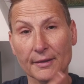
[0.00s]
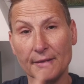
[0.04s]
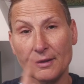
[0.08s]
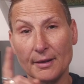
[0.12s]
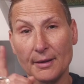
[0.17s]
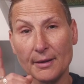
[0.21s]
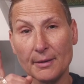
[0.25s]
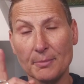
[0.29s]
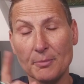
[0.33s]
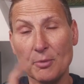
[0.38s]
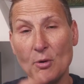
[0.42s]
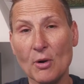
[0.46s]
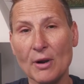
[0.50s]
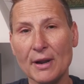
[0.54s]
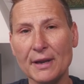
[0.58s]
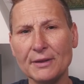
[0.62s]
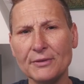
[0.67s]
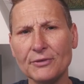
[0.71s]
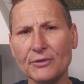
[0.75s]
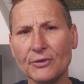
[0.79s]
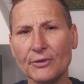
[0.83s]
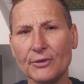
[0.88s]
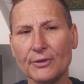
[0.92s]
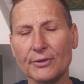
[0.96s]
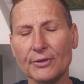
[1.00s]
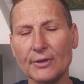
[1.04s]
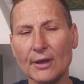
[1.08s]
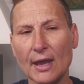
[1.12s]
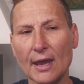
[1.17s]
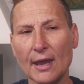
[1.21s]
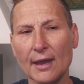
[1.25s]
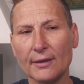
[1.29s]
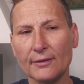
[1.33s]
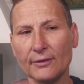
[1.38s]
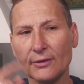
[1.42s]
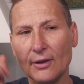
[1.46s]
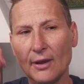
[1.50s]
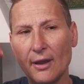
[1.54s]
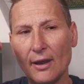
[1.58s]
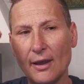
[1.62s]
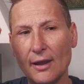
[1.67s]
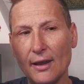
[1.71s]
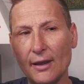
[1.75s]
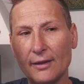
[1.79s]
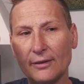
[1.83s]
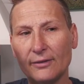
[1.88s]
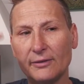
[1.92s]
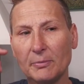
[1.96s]
the points
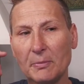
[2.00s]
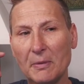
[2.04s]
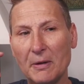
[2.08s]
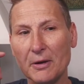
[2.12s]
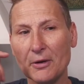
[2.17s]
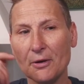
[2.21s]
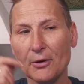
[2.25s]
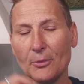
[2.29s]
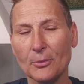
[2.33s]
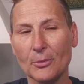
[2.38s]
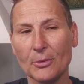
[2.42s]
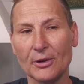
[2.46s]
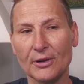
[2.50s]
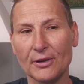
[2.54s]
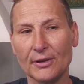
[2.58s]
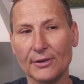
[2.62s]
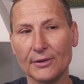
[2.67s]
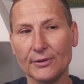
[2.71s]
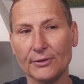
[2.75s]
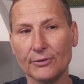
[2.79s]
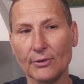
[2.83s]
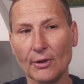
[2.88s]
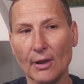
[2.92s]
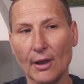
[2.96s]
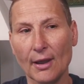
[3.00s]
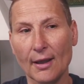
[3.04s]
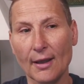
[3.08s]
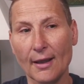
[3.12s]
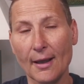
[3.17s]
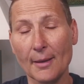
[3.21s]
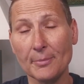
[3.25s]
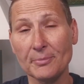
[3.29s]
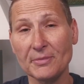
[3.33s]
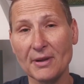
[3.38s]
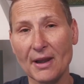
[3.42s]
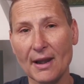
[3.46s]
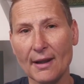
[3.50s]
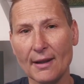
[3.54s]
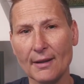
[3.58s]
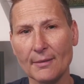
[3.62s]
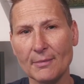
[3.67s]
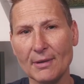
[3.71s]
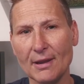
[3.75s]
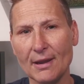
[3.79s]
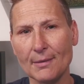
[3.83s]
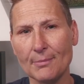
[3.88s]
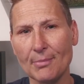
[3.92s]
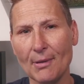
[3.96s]
that Spirit was
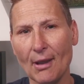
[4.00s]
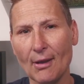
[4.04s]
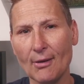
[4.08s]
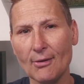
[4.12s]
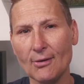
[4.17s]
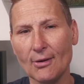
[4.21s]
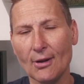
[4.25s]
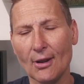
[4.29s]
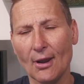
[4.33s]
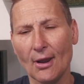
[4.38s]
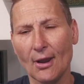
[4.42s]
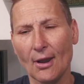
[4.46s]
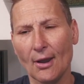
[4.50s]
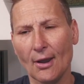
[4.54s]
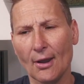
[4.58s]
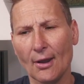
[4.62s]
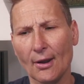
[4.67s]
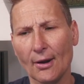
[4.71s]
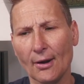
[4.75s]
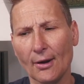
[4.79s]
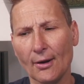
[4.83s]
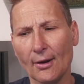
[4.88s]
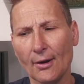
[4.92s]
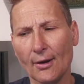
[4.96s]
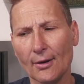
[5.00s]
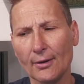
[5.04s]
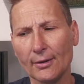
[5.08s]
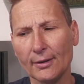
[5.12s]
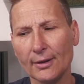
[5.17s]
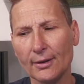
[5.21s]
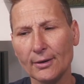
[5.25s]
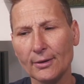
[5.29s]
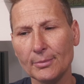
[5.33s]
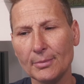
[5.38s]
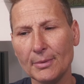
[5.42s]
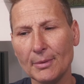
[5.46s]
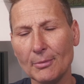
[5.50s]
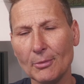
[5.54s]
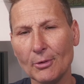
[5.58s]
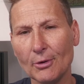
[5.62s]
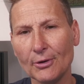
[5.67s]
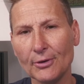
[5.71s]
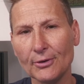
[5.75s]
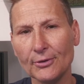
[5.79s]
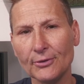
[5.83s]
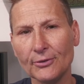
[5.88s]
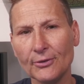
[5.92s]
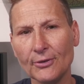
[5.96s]
updating me about are, are, a little bit
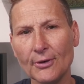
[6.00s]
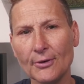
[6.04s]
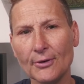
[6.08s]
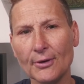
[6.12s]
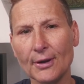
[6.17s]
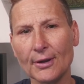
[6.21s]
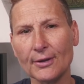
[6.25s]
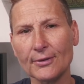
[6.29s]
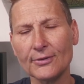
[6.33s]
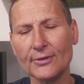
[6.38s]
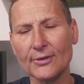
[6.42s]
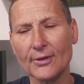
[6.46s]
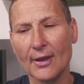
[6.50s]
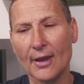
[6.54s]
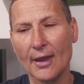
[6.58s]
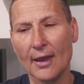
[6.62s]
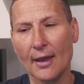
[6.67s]
more serious